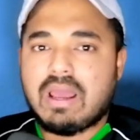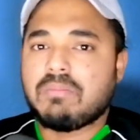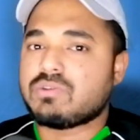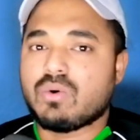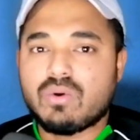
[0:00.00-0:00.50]

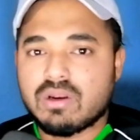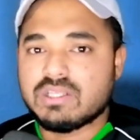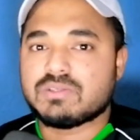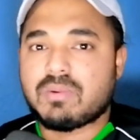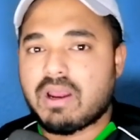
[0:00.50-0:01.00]
I'm totally
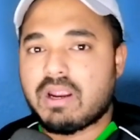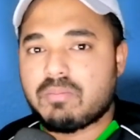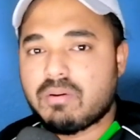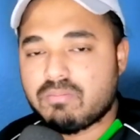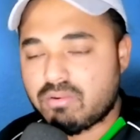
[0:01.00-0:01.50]

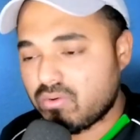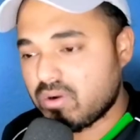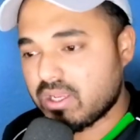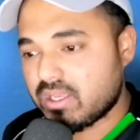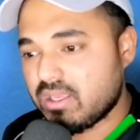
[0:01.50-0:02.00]
inspired, bro.
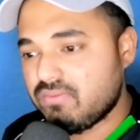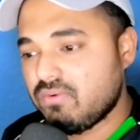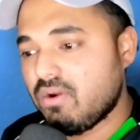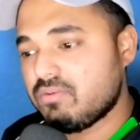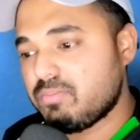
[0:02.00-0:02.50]
Like, if
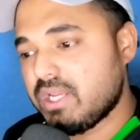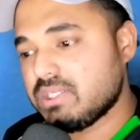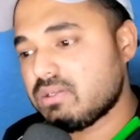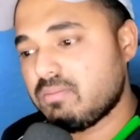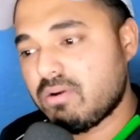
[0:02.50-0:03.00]
you have
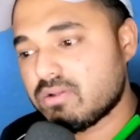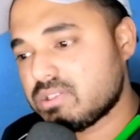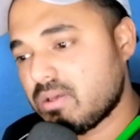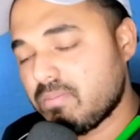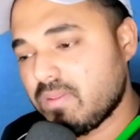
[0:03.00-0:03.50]
patience about
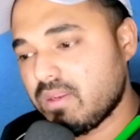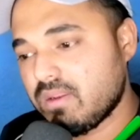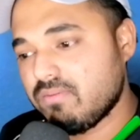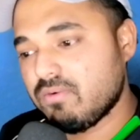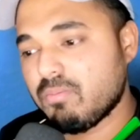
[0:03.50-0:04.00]
something,
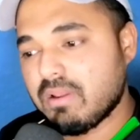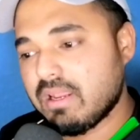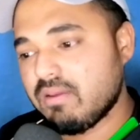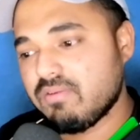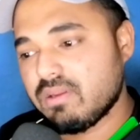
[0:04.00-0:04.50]
if you
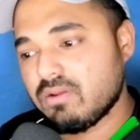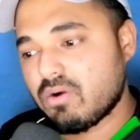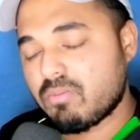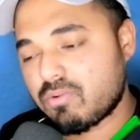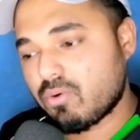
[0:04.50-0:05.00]
believe in
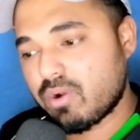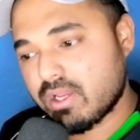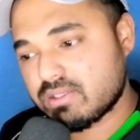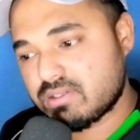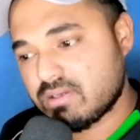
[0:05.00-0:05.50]
your
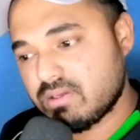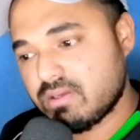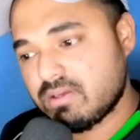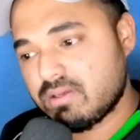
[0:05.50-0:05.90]
product,